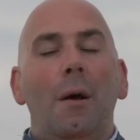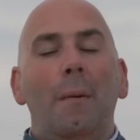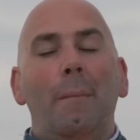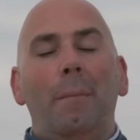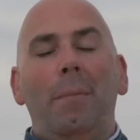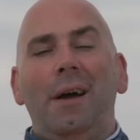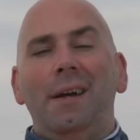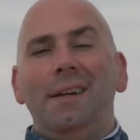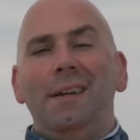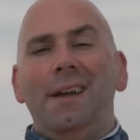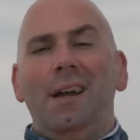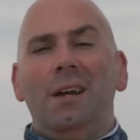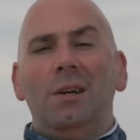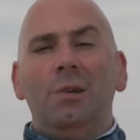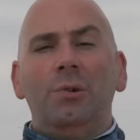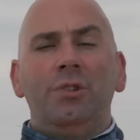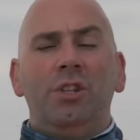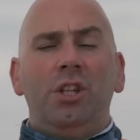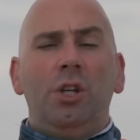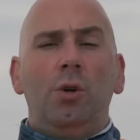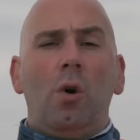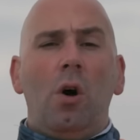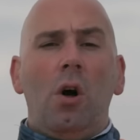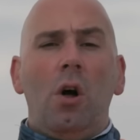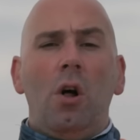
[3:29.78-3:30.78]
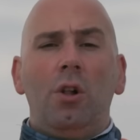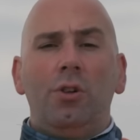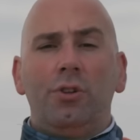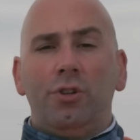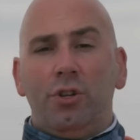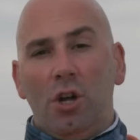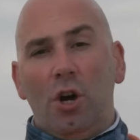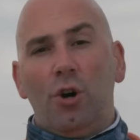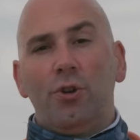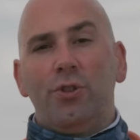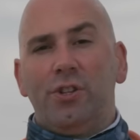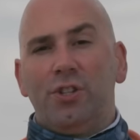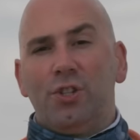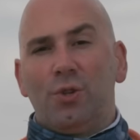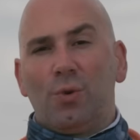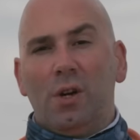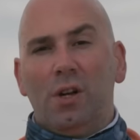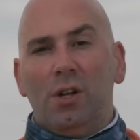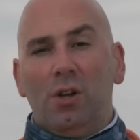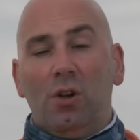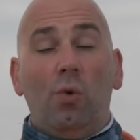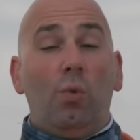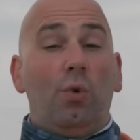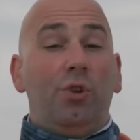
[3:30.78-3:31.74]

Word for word: By now, you all know the drill.